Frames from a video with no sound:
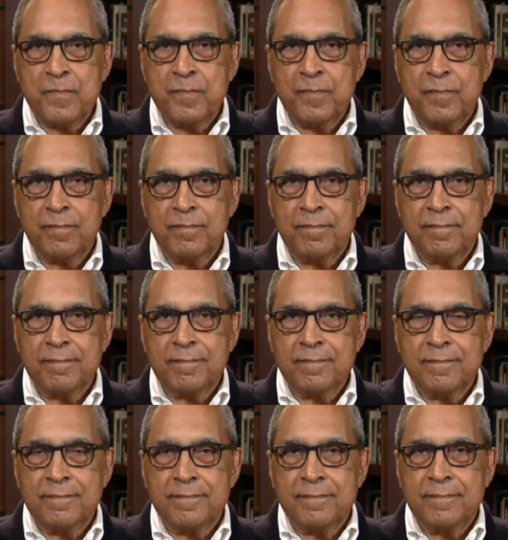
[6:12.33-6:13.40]

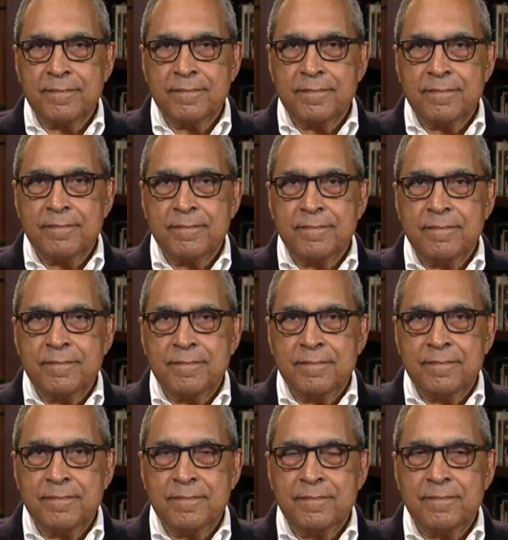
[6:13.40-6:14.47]

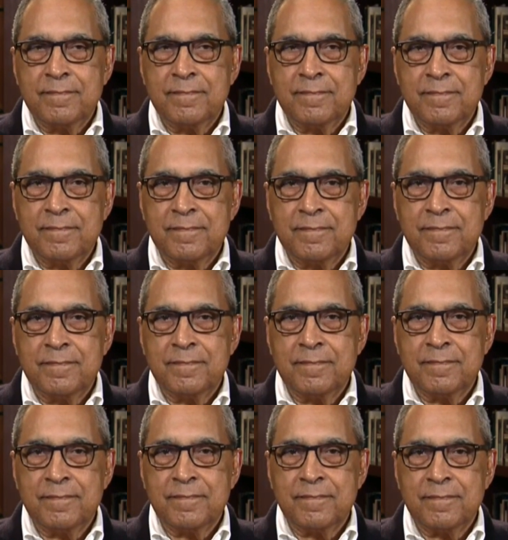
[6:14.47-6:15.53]

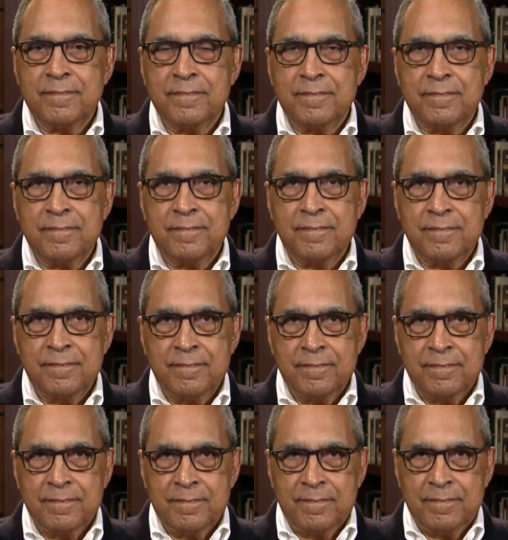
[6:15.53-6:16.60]

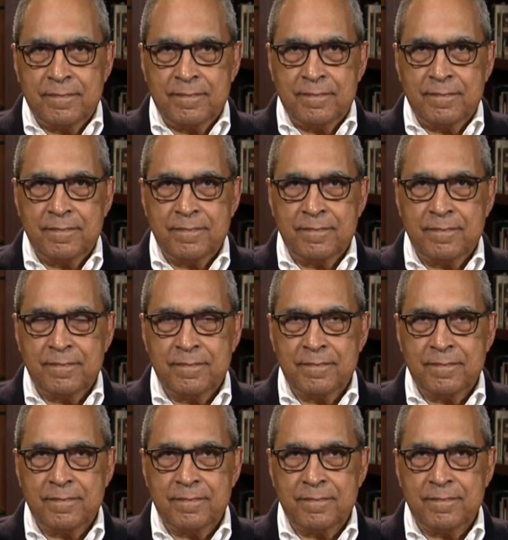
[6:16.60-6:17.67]

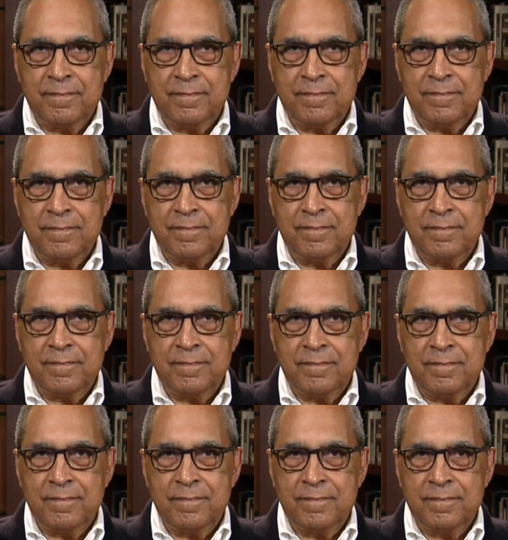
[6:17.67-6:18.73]

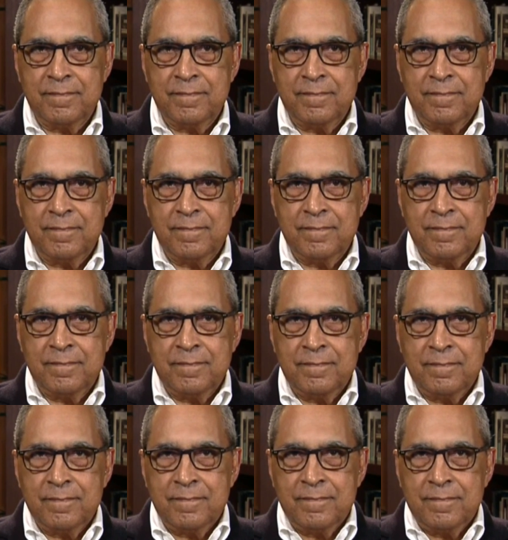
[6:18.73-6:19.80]

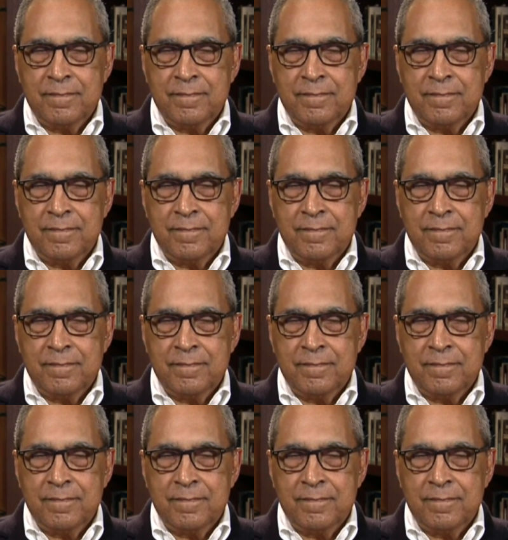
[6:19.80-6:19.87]
[no speech]